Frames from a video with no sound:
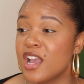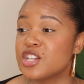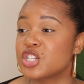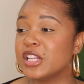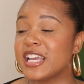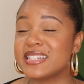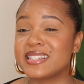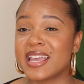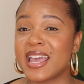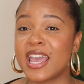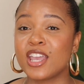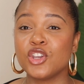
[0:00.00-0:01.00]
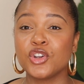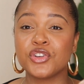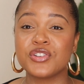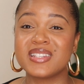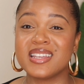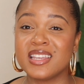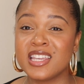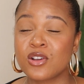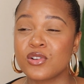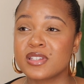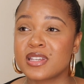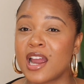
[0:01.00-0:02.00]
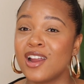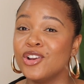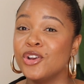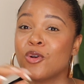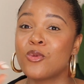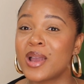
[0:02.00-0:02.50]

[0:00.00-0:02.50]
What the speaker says: so let's say you're using EcoStyler,